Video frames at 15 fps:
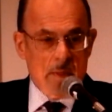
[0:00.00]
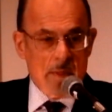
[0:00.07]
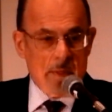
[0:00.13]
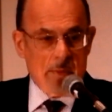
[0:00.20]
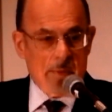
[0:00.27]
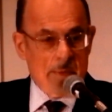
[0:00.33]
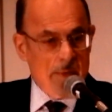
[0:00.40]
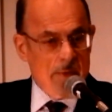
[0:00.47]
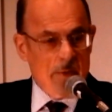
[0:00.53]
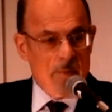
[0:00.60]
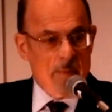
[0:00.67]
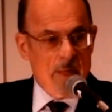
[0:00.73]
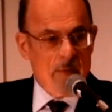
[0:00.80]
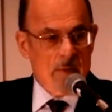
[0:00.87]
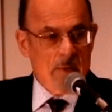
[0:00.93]
They were there
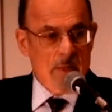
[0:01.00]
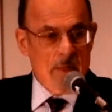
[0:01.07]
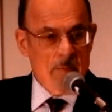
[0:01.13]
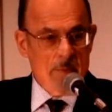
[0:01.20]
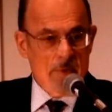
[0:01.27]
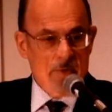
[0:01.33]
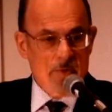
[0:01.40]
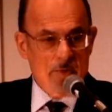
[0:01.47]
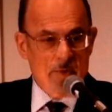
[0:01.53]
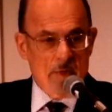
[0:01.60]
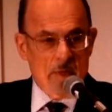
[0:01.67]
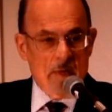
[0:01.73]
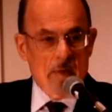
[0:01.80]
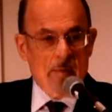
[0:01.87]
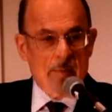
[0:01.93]
on Mount Olympus,
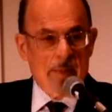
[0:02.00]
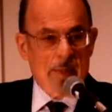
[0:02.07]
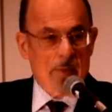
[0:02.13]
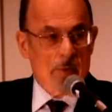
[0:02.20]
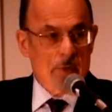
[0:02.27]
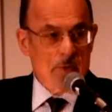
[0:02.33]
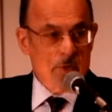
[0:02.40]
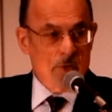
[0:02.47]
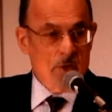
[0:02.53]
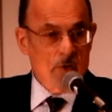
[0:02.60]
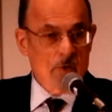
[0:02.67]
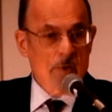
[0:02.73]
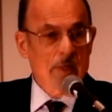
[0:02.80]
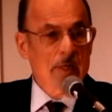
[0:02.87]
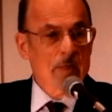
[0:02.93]
but they were
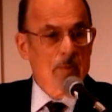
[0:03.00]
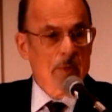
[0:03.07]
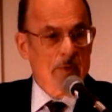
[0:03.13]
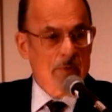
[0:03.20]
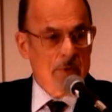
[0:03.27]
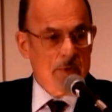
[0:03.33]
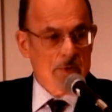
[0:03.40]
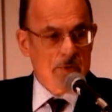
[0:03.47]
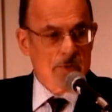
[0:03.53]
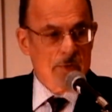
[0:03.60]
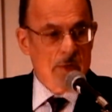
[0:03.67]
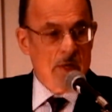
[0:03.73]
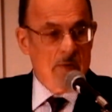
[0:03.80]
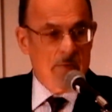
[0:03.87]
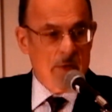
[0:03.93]
totally oblivious
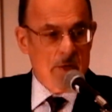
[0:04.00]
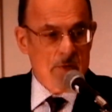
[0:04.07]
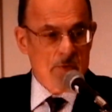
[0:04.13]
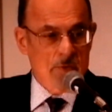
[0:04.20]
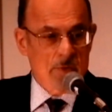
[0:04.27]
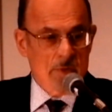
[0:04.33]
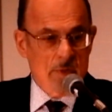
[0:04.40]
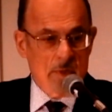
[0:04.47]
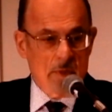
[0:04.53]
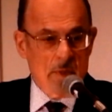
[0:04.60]
of us.